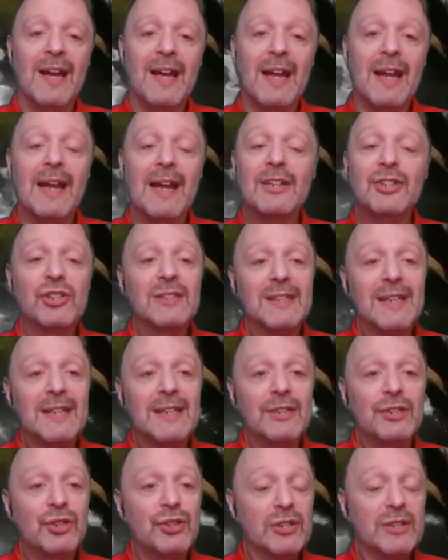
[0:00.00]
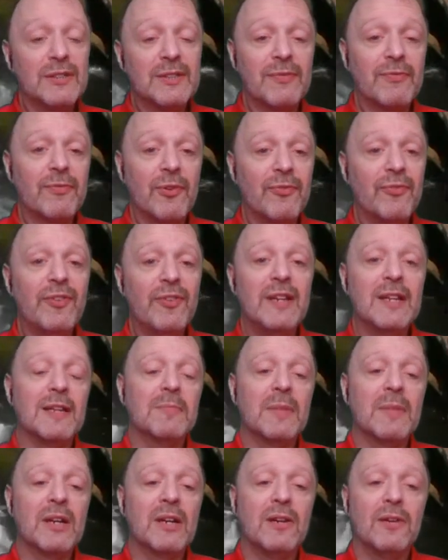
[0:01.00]
And I shouldn't say it's just for
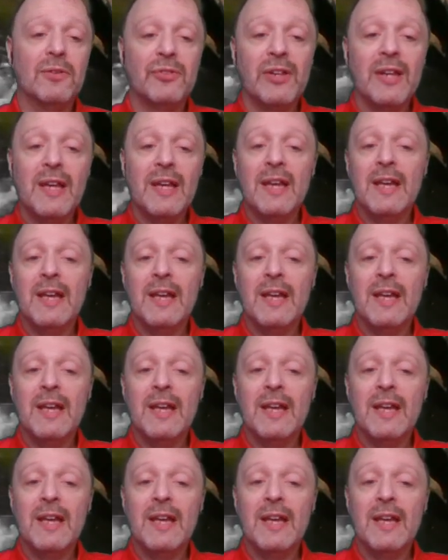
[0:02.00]
fitting, because